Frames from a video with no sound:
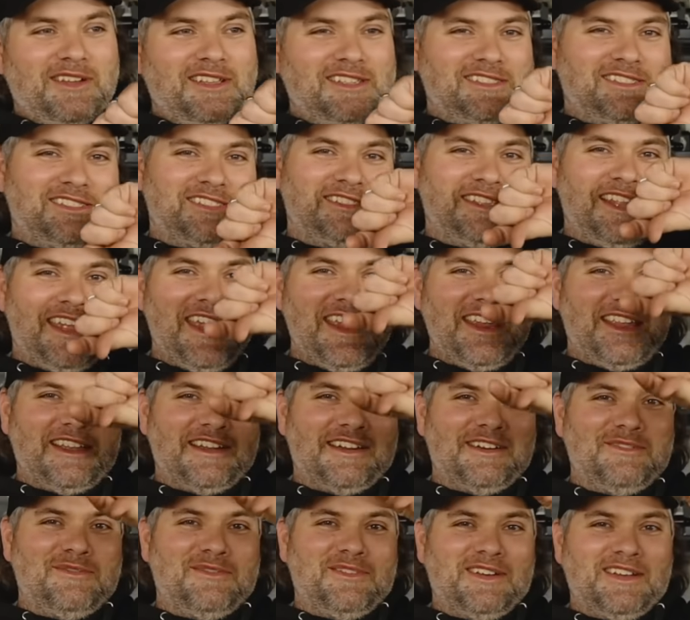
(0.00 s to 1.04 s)
snake
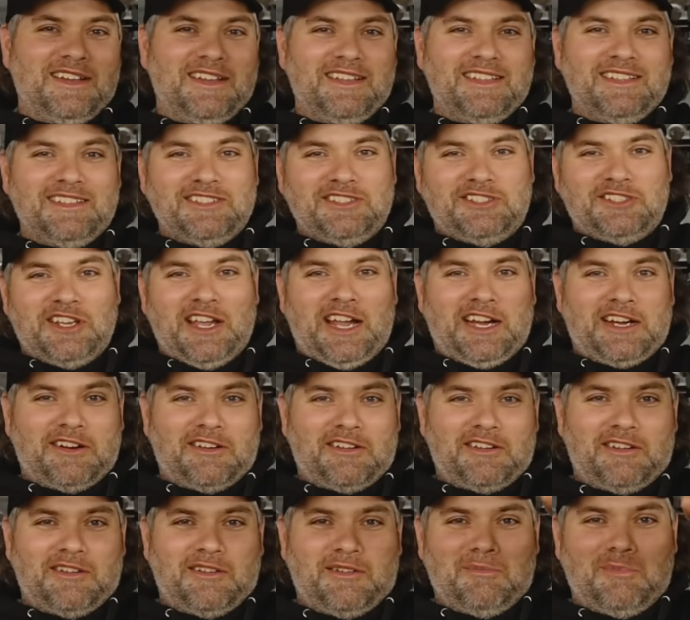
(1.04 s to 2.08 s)
of a
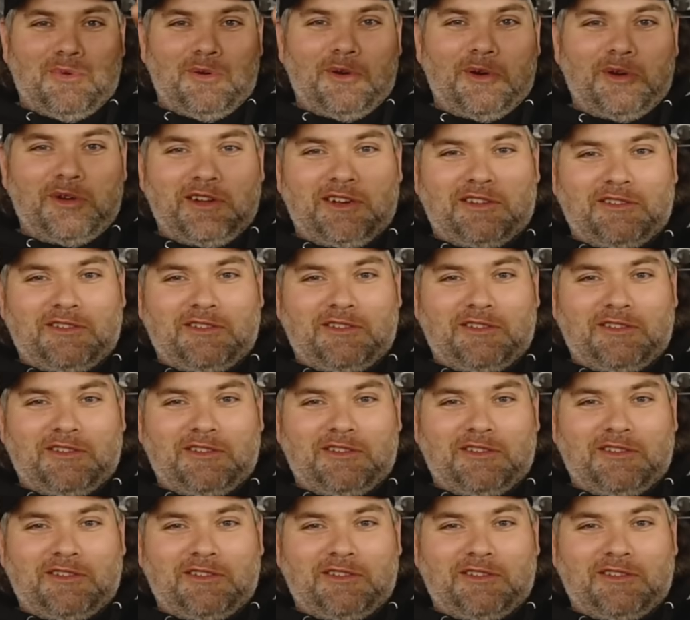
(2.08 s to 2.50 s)
checkerboard